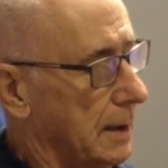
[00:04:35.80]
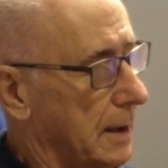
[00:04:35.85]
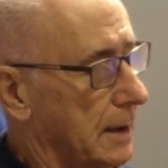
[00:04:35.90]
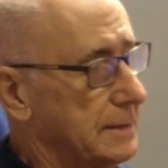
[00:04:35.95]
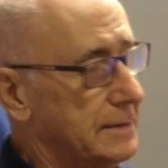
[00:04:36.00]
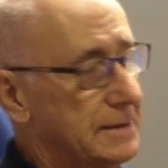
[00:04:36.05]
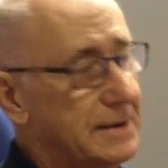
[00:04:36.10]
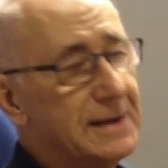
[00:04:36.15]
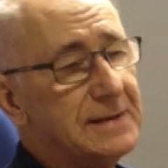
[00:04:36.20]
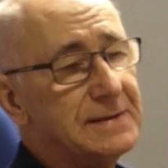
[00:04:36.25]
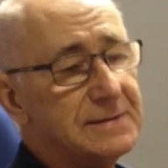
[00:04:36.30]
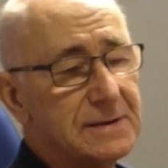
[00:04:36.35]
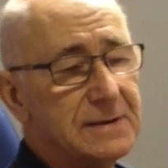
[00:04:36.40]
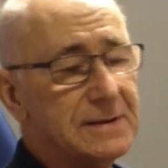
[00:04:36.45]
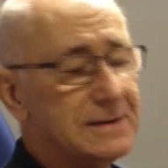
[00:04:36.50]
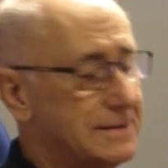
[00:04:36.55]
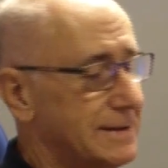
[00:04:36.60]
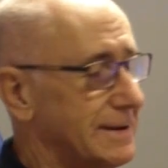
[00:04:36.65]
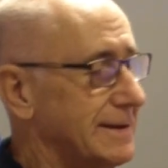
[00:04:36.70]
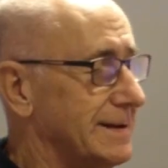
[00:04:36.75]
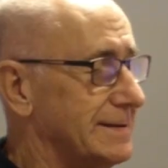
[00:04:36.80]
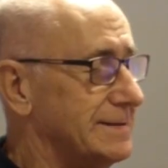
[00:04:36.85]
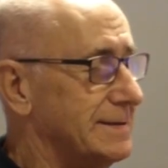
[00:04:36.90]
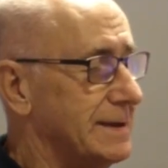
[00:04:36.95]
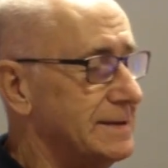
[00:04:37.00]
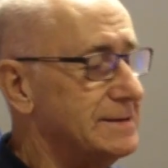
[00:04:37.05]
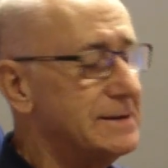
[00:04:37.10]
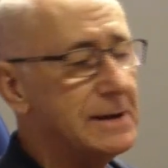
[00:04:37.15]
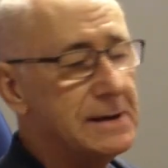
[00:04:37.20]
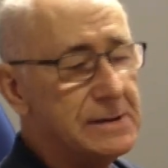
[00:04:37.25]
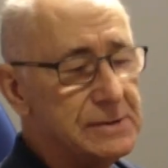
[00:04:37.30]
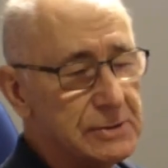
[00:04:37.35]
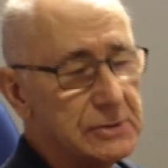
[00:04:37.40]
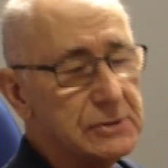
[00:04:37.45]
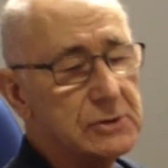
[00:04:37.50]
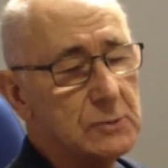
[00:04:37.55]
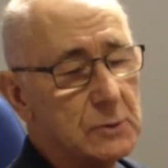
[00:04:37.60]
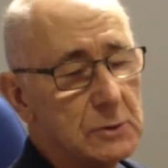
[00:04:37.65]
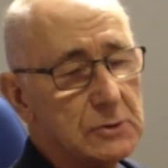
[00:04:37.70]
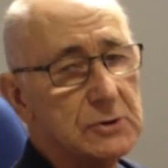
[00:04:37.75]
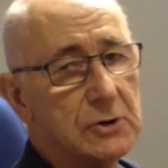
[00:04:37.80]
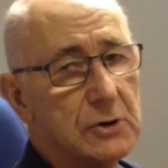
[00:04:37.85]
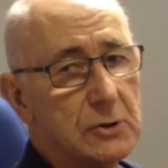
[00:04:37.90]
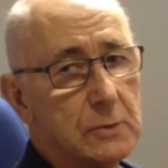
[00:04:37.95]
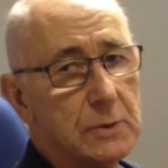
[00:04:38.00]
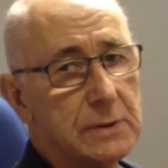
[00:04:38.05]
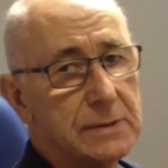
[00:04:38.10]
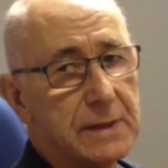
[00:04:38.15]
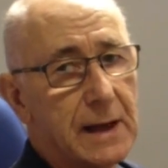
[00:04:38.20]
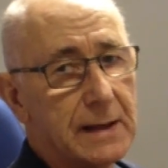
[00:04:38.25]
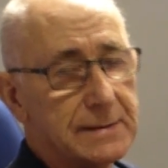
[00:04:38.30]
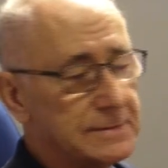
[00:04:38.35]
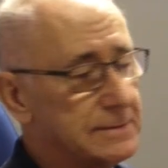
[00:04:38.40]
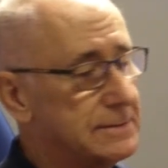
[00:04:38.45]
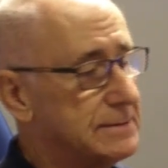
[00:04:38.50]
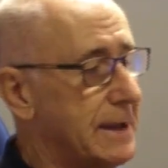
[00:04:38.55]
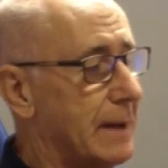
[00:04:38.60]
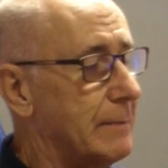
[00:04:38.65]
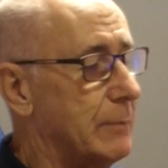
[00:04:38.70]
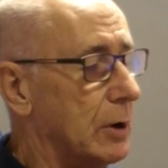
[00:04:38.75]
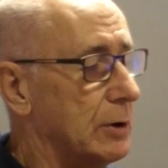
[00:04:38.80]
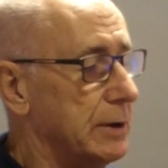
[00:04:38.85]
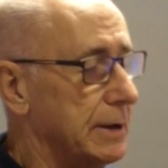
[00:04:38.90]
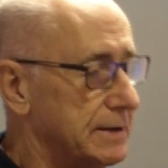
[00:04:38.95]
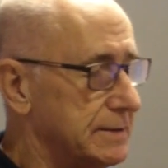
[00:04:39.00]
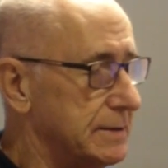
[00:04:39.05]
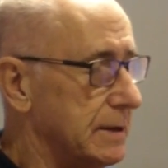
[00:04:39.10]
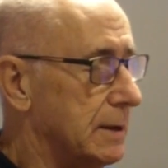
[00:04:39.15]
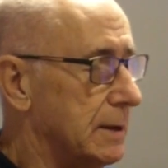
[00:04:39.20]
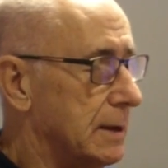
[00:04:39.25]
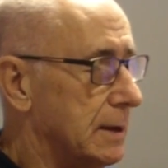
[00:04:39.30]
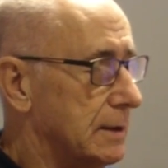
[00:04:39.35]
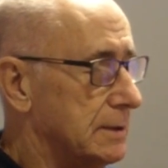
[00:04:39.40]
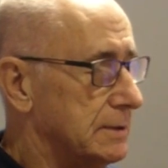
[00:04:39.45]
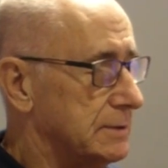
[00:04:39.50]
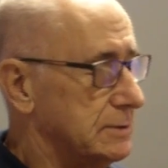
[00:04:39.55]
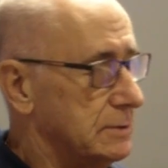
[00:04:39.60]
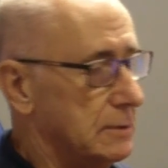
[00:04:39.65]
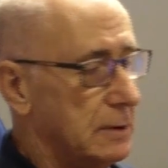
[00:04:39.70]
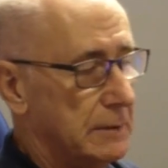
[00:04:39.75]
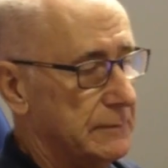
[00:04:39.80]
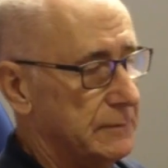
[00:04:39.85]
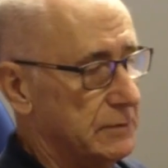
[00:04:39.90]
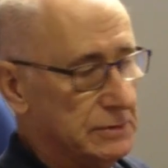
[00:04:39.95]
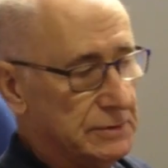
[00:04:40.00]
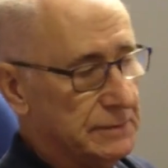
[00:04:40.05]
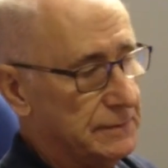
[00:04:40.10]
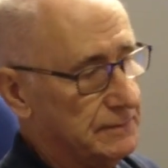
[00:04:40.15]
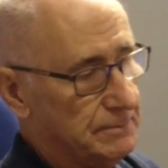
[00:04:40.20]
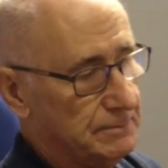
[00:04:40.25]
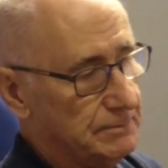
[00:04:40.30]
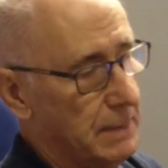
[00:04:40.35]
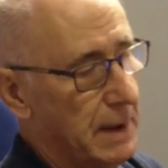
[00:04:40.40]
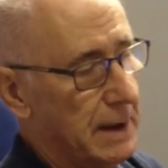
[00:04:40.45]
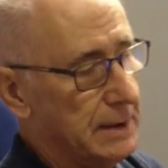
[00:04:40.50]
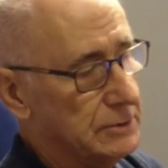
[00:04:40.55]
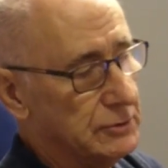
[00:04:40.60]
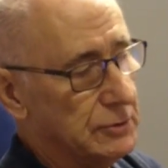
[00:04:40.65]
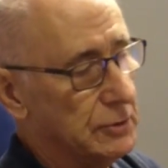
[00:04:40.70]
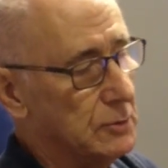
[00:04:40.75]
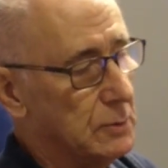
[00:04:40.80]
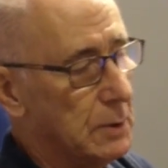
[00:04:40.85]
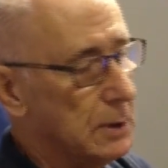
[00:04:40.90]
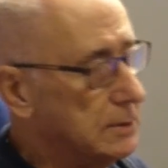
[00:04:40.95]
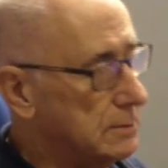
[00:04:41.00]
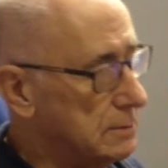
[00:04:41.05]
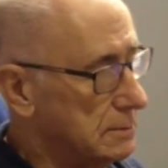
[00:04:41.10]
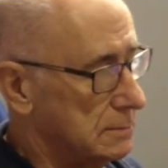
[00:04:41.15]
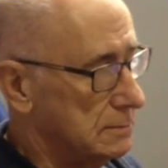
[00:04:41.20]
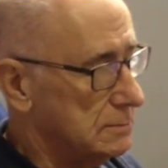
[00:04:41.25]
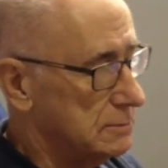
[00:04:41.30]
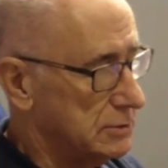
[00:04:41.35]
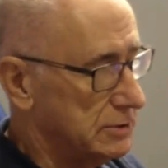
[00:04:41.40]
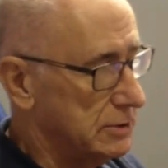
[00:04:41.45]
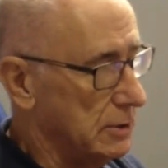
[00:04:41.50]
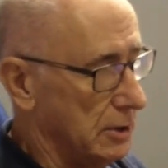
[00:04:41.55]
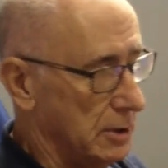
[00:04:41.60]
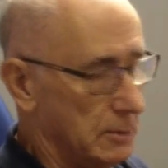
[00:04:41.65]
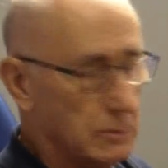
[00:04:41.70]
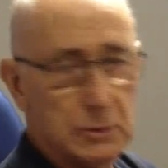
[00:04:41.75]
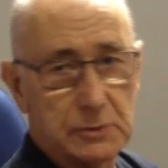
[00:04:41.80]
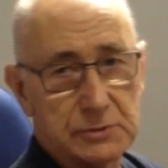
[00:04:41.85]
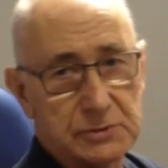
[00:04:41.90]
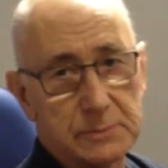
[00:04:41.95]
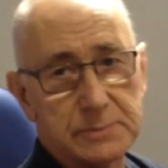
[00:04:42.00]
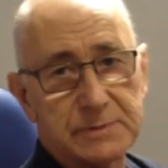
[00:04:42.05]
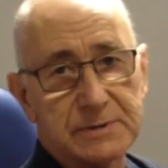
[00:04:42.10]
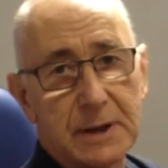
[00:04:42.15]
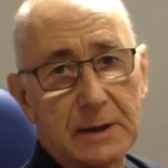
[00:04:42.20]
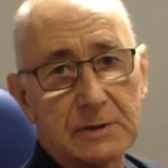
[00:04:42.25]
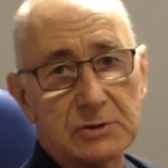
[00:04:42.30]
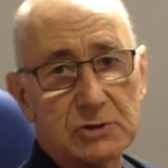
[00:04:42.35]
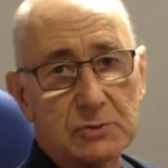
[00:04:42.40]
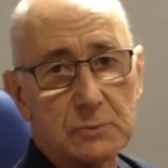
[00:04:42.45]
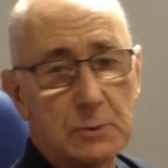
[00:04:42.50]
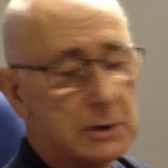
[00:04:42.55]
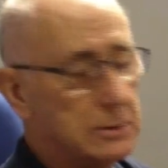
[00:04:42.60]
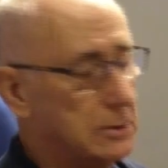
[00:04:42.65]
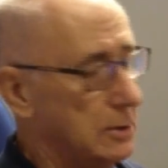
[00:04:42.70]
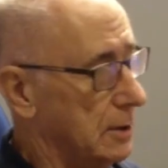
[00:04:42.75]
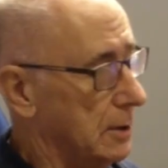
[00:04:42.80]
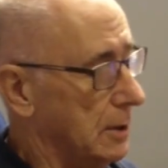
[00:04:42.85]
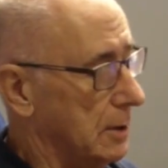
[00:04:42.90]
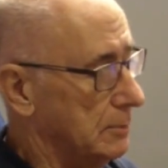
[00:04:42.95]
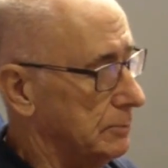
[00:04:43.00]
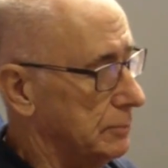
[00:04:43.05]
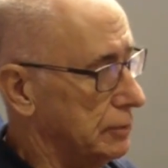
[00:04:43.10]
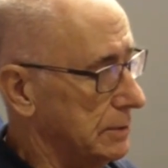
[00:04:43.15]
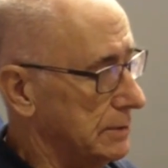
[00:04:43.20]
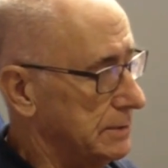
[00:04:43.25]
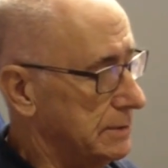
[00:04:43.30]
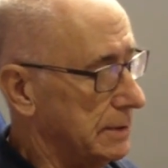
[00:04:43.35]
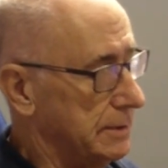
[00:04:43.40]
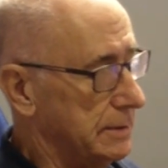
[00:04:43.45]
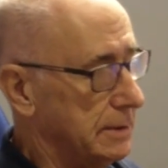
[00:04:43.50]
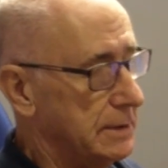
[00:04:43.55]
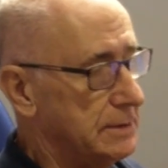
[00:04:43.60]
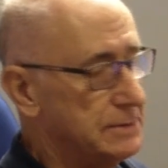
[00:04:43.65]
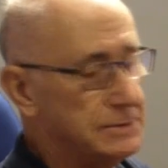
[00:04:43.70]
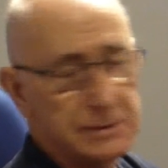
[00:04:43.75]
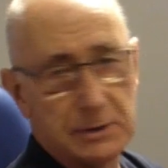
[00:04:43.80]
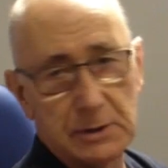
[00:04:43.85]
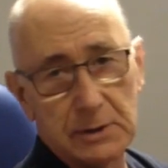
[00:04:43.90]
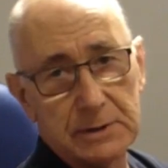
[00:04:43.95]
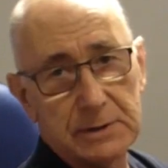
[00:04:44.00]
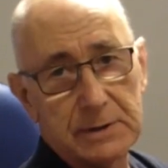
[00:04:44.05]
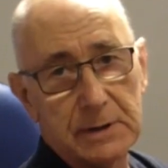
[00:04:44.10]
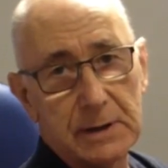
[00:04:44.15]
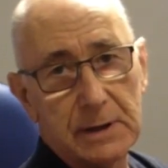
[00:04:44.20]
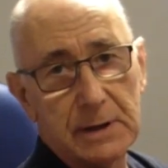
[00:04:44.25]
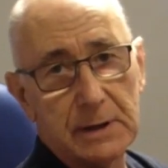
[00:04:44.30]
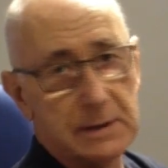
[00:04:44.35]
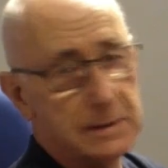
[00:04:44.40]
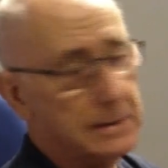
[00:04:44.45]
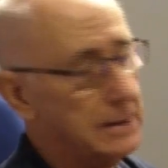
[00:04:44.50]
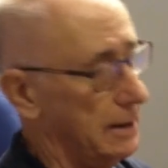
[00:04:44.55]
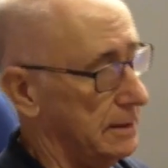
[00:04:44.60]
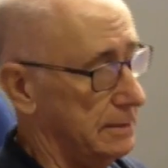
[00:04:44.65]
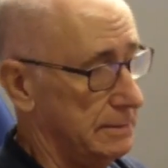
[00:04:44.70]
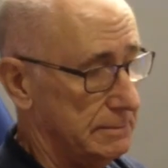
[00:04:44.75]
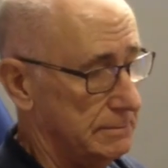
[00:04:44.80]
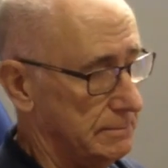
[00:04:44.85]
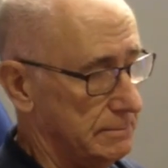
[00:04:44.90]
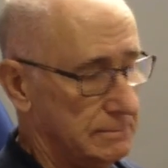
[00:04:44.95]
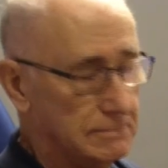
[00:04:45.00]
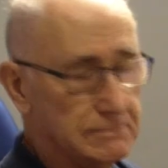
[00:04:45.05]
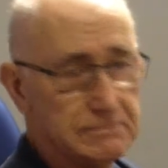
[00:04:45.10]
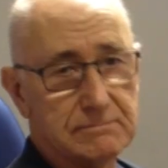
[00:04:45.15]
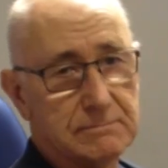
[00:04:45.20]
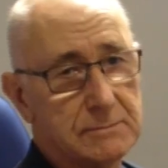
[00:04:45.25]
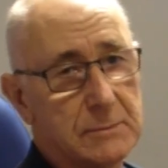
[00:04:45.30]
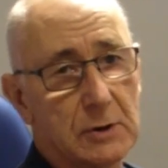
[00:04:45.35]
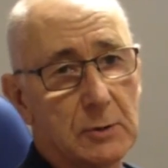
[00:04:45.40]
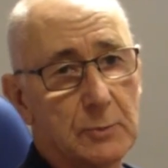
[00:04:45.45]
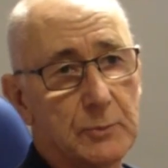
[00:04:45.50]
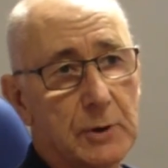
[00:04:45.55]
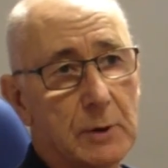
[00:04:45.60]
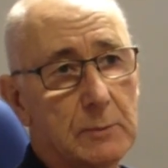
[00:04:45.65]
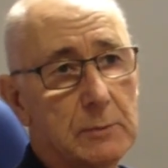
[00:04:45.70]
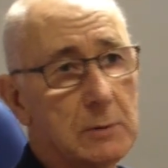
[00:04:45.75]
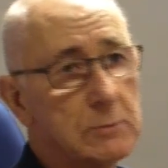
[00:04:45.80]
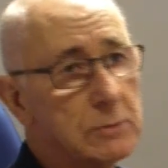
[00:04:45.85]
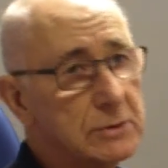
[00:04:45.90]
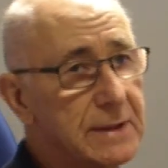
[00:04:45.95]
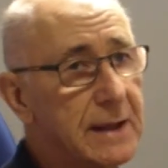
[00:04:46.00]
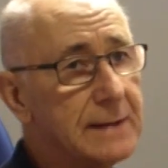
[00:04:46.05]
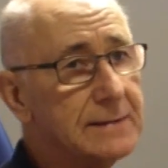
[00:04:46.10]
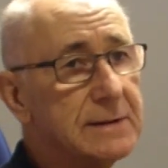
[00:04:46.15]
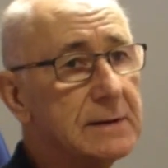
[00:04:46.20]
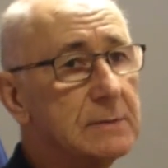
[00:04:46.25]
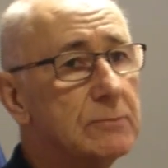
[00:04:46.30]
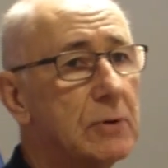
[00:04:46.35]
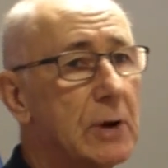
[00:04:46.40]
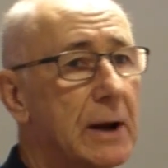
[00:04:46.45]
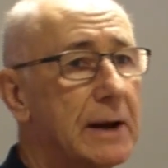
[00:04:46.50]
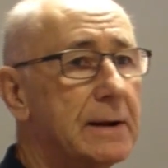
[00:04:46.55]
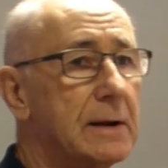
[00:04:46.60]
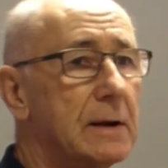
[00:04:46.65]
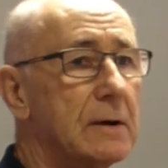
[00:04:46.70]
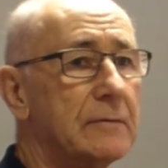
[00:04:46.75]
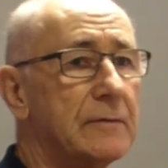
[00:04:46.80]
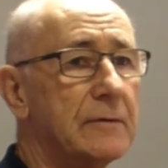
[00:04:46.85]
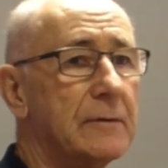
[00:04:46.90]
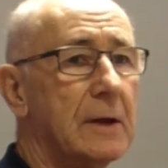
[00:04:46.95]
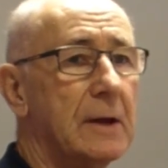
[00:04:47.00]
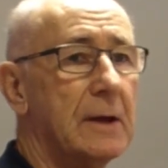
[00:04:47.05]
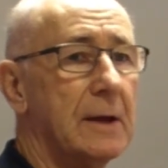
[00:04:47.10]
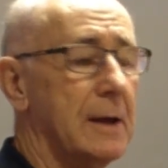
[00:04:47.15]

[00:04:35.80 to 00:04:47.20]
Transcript: it is easier to undo with that tab on it. So I've just made another one, slightly more substantial one, put it on the inside D, and not a problem, but that did break off.